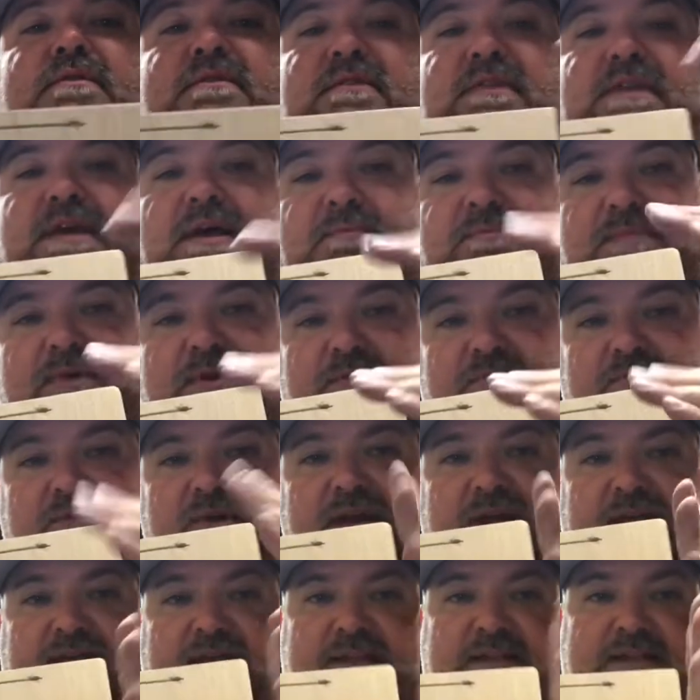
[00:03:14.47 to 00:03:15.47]
that metal
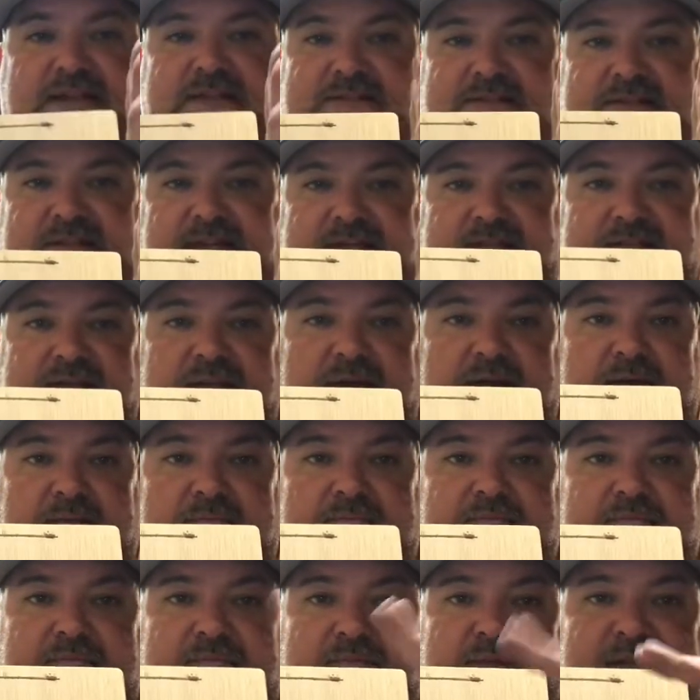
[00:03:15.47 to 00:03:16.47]
bracket that sticks up,
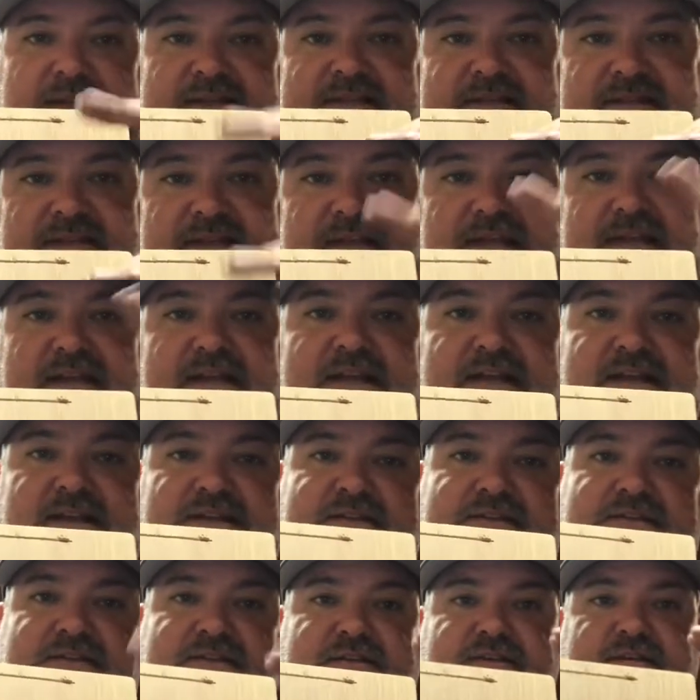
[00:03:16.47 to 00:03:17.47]
that's the
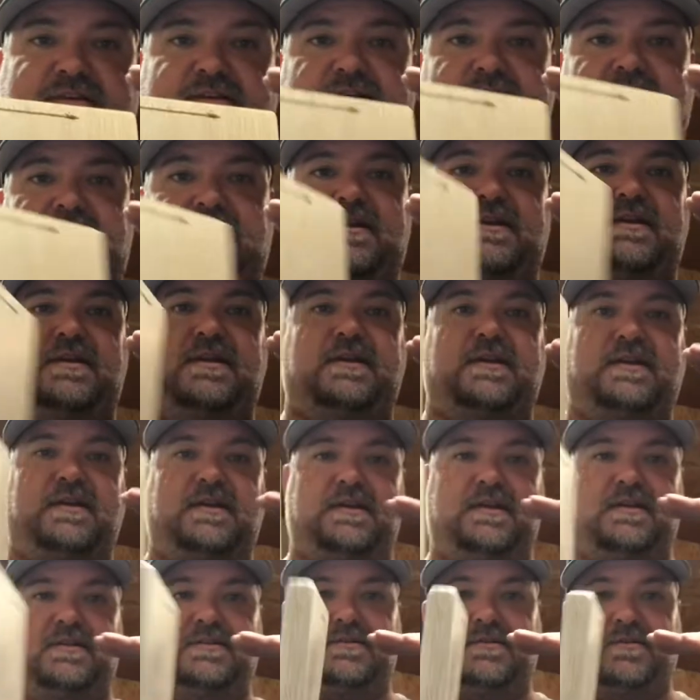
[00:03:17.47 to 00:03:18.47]
hinge,
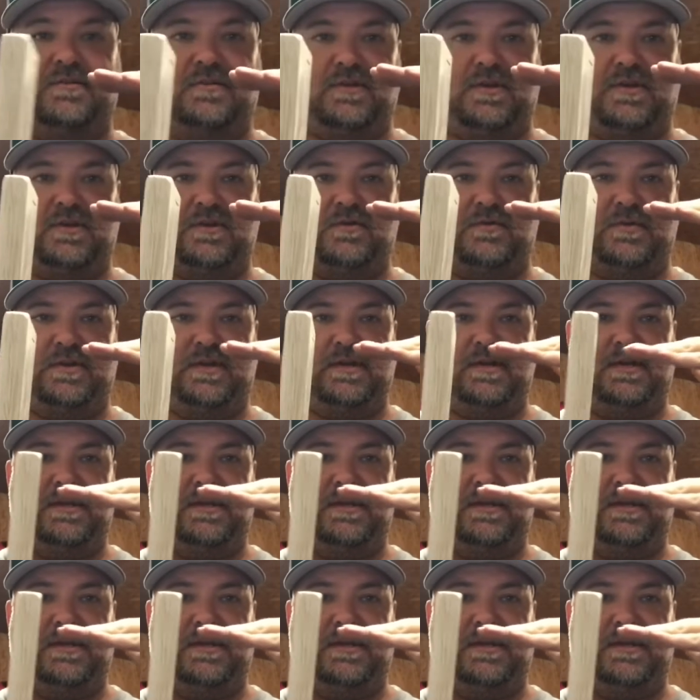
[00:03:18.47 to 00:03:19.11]
is gonna go in